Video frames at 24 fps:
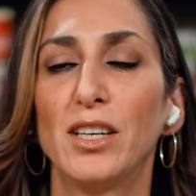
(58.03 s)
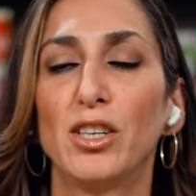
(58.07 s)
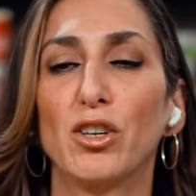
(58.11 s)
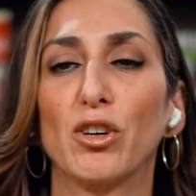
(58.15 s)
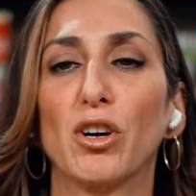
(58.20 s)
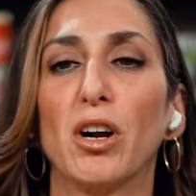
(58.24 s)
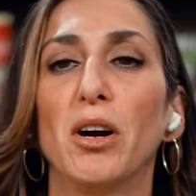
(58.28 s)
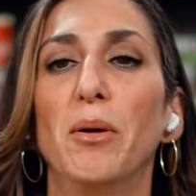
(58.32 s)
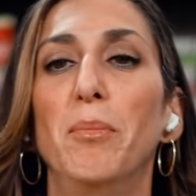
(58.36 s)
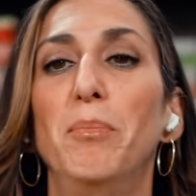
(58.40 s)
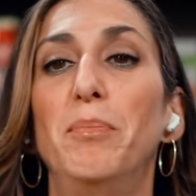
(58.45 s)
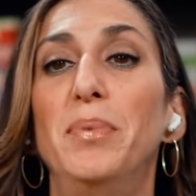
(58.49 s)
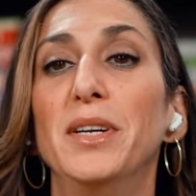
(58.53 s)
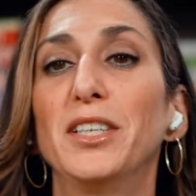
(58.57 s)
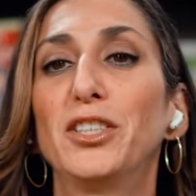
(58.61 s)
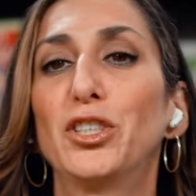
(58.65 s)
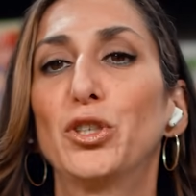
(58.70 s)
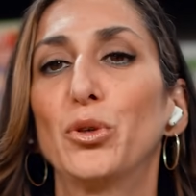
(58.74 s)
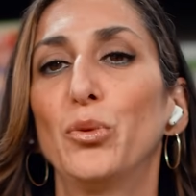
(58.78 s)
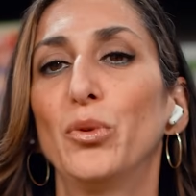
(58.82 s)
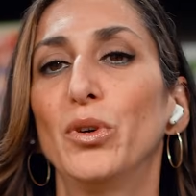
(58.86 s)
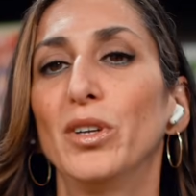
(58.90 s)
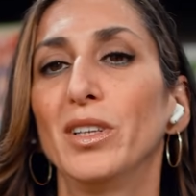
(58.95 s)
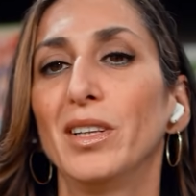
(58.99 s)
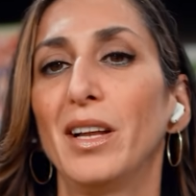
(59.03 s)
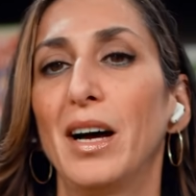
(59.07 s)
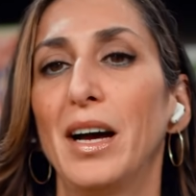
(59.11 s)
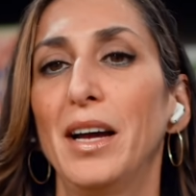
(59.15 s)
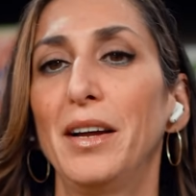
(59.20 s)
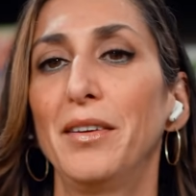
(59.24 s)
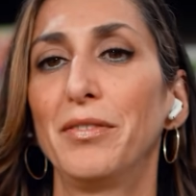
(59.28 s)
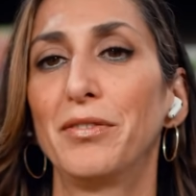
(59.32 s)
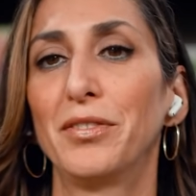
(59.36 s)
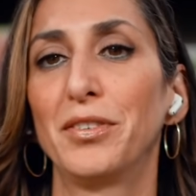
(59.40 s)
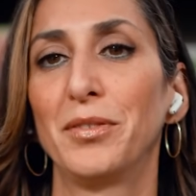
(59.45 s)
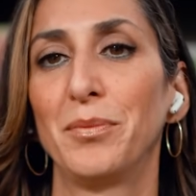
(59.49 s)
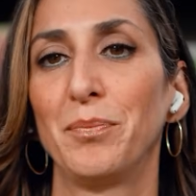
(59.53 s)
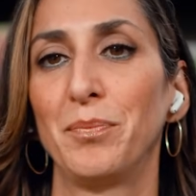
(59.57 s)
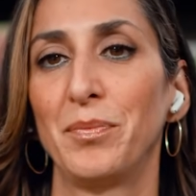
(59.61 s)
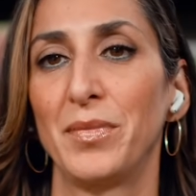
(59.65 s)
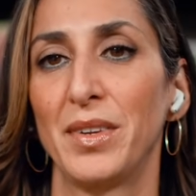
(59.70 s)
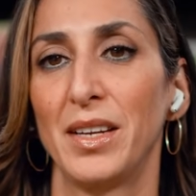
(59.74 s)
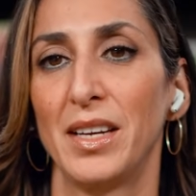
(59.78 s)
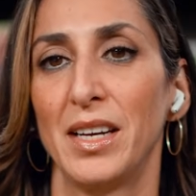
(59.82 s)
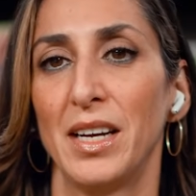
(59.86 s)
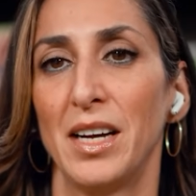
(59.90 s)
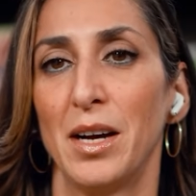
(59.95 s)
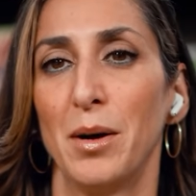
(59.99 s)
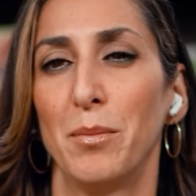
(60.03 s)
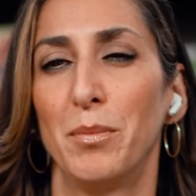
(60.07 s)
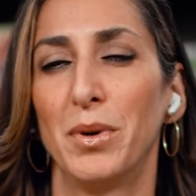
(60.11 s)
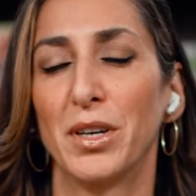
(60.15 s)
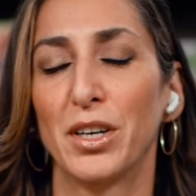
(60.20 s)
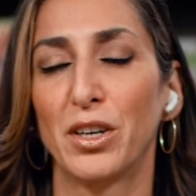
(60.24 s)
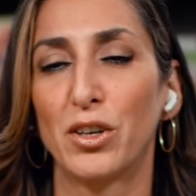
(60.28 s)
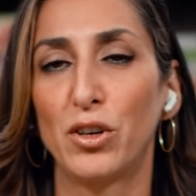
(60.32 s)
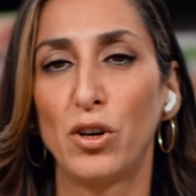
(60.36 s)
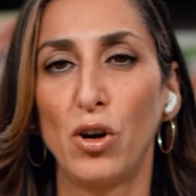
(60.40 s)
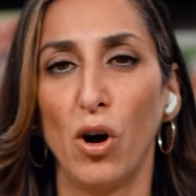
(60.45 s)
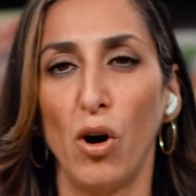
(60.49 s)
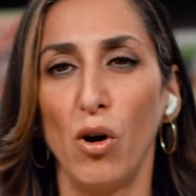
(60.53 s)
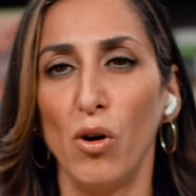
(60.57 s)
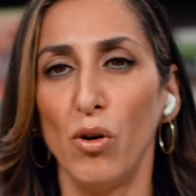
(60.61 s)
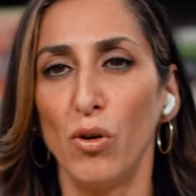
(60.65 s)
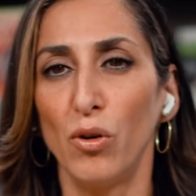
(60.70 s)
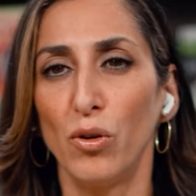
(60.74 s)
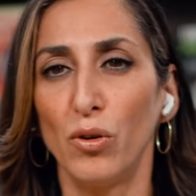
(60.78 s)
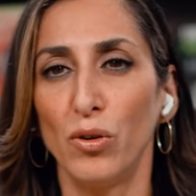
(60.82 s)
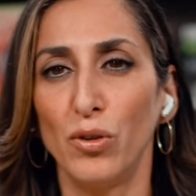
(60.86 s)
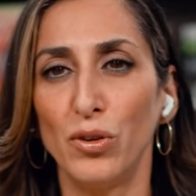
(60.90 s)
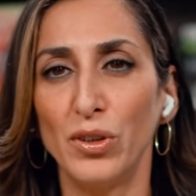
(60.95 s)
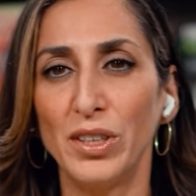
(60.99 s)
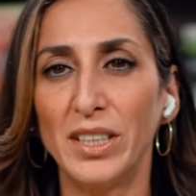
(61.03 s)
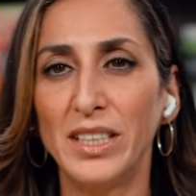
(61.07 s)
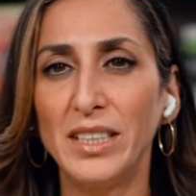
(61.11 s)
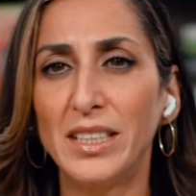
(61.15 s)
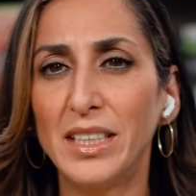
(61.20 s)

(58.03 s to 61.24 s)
your habitual life, but a goal